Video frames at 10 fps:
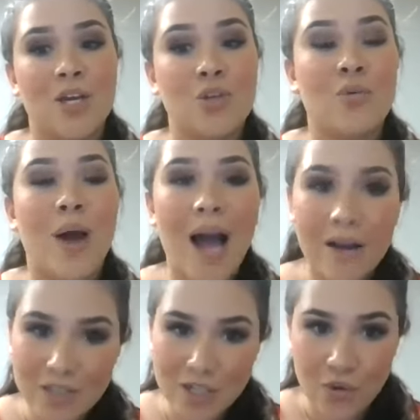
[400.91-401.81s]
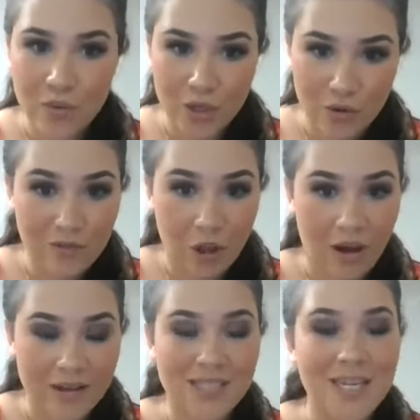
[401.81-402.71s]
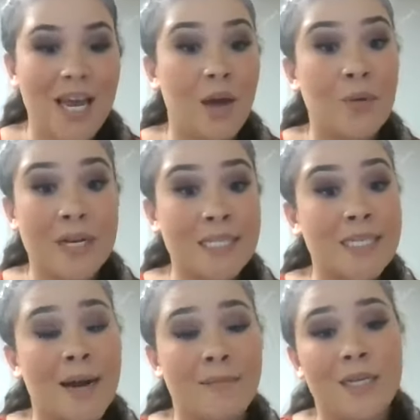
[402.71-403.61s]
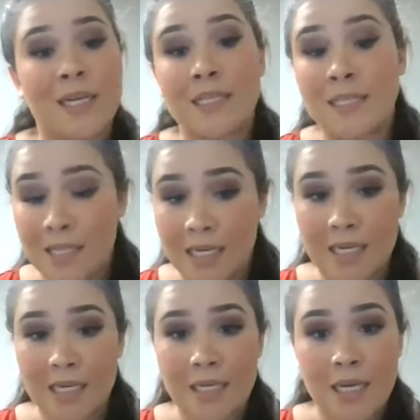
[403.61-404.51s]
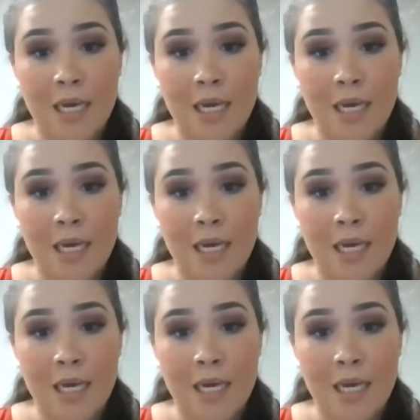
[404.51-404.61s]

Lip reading: you have to know when you've lost and when it's time to concede.